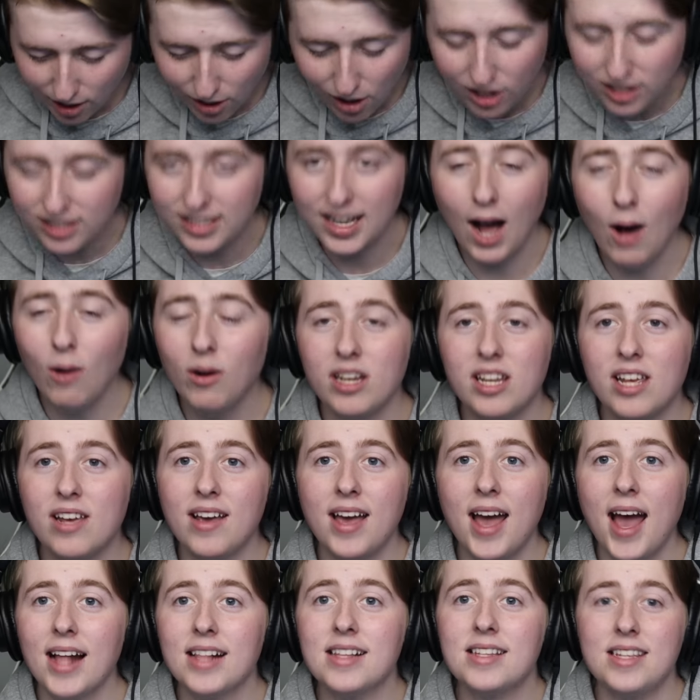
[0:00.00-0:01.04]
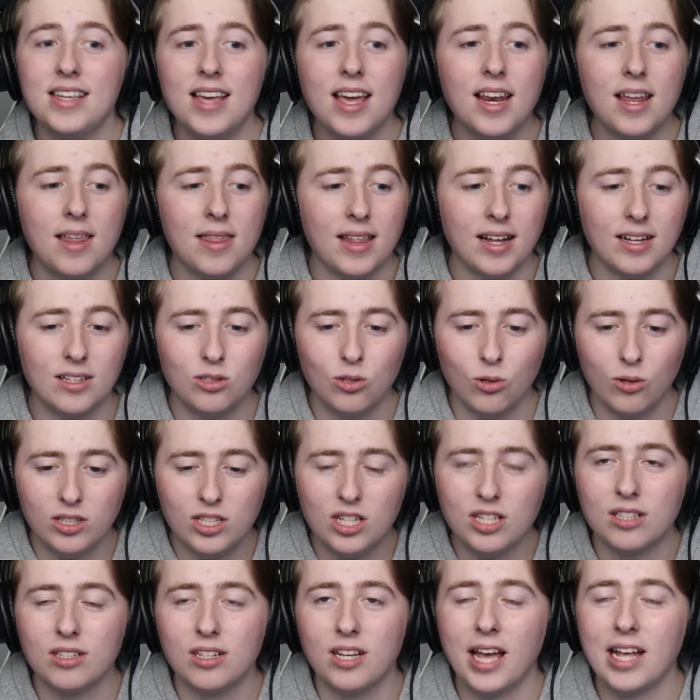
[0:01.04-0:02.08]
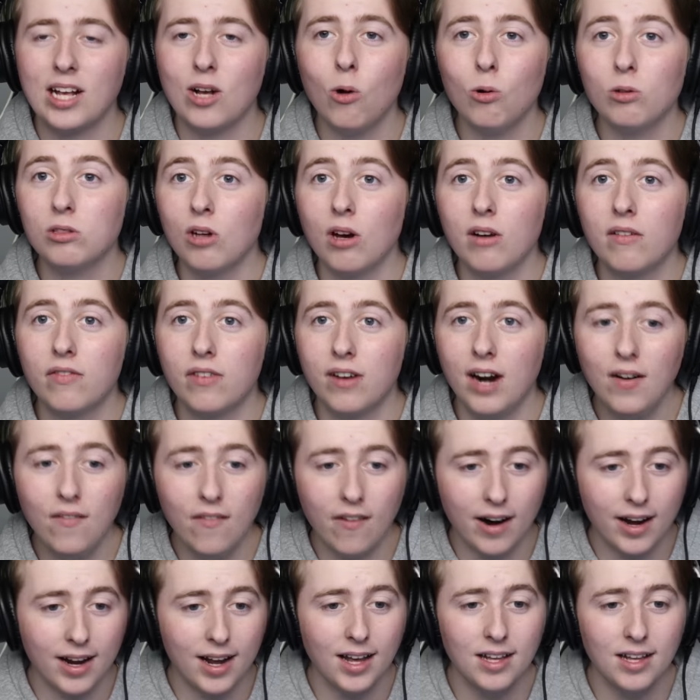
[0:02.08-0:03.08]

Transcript: You look down and you can't see anything, so it just it goes on forever, I